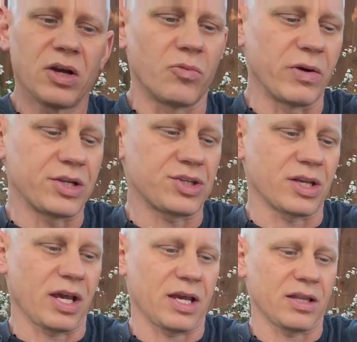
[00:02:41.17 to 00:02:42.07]
which
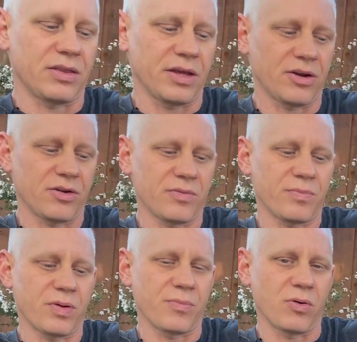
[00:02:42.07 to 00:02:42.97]
again, they're
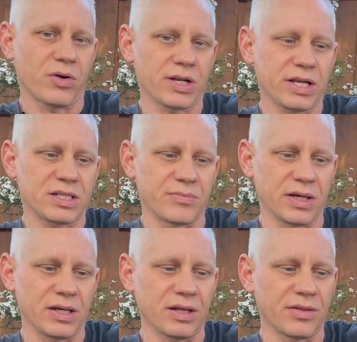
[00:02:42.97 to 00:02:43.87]
purporting to
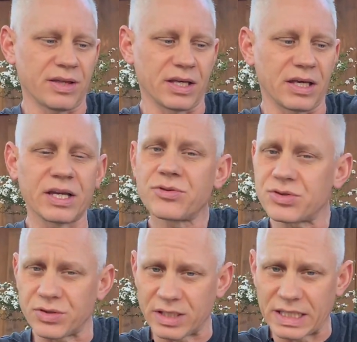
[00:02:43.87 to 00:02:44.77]
be the
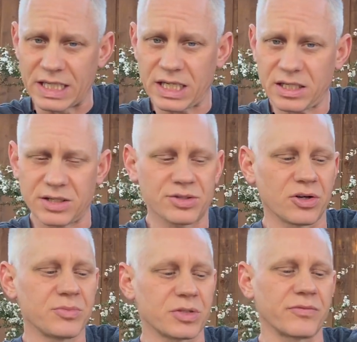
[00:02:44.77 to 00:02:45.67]
industry leading in
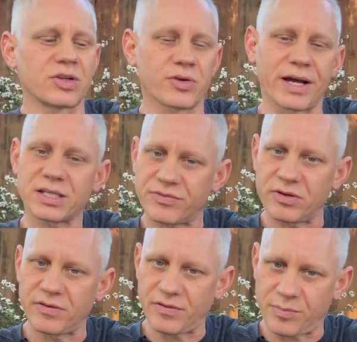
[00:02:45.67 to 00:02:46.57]
terms of the transfer
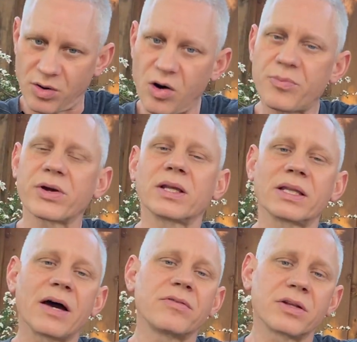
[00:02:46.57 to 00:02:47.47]
of appropriate
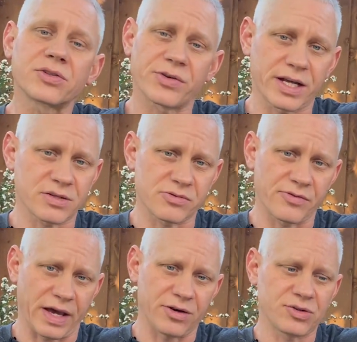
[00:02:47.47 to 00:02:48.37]
level of transfer of
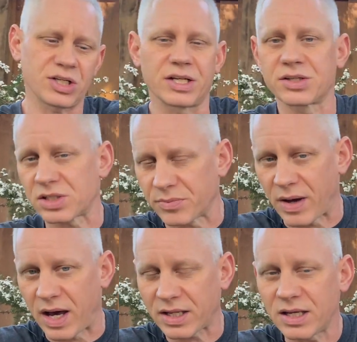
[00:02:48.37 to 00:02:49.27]
energy into the
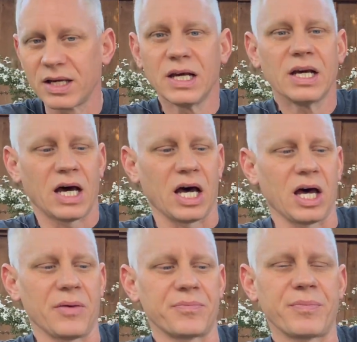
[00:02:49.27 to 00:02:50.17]
body.
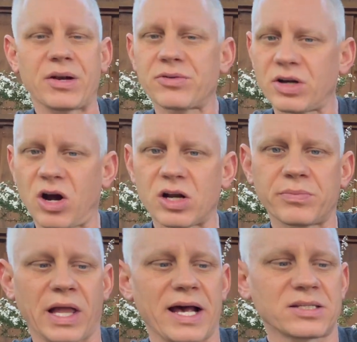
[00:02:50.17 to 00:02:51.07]
Better than hard
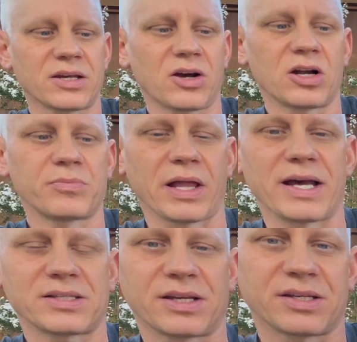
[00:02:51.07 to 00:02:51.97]
plastic. Hard
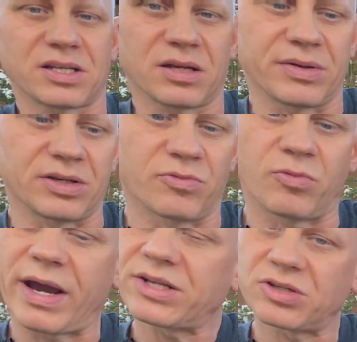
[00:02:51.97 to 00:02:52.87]
plastic is going to be
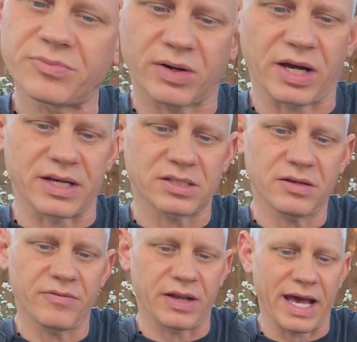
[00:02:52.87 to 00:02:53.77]
way too
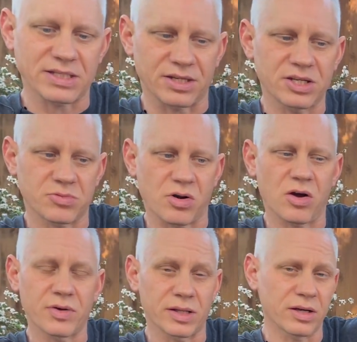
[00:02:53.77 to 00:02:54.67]
percussive, and as it is, we're
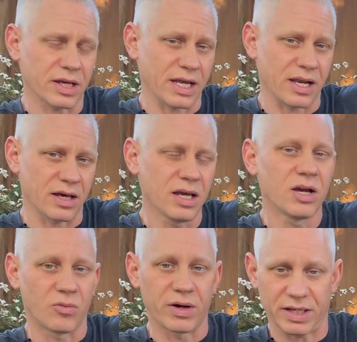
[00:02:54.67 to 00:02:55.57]
already looking at
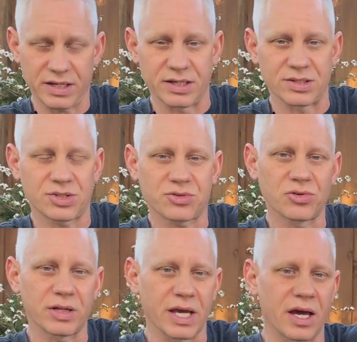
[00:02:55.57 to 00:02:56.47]
what is
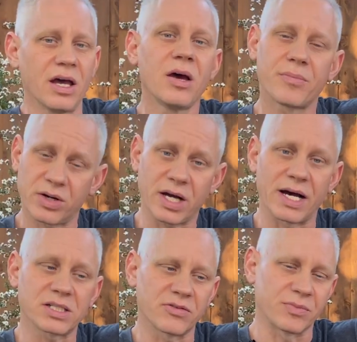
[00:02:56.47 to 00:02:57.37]
truly a
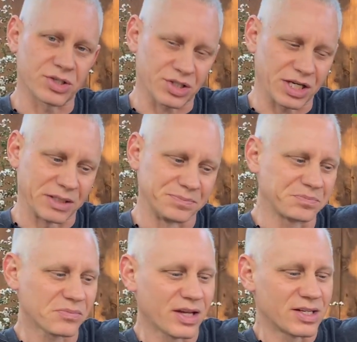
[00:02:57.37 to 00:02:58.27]
percussive machine.
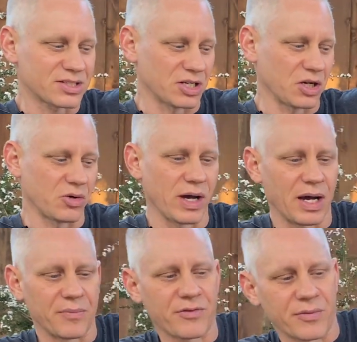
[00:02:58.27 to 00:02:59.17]

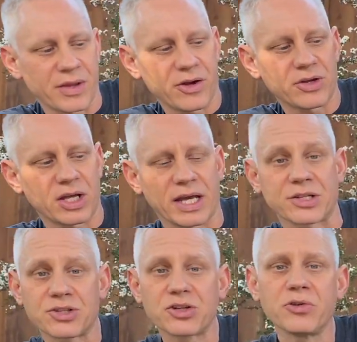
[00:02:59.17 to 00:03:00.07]
So from there, you're going to get
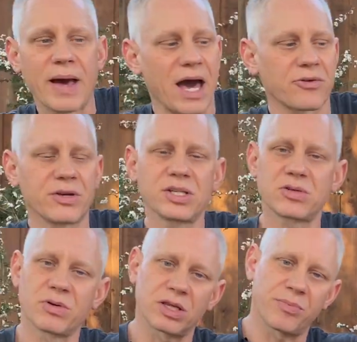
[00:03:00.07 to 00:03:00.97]
2 batteries with the